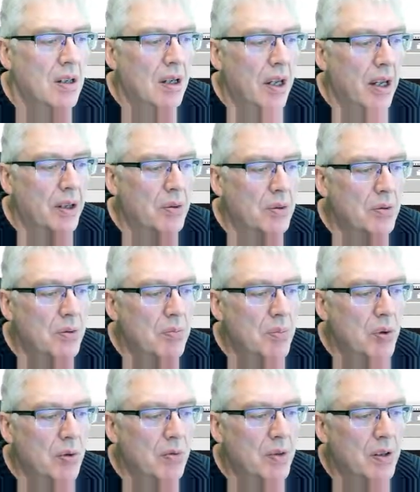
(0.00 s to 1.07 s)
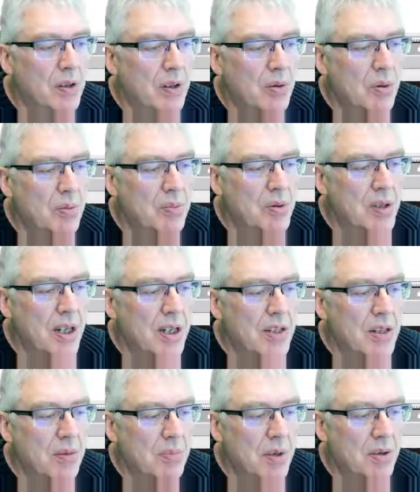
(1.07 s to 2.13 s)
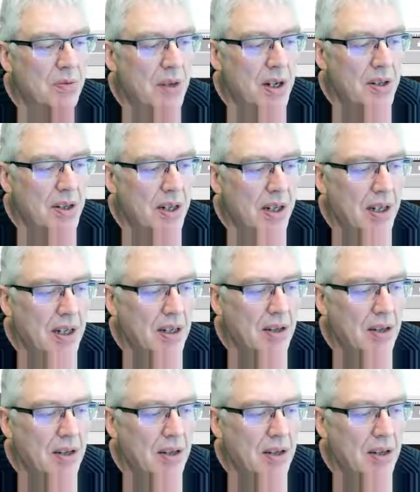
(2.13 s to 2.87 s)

I could remove the know-how protection by right click.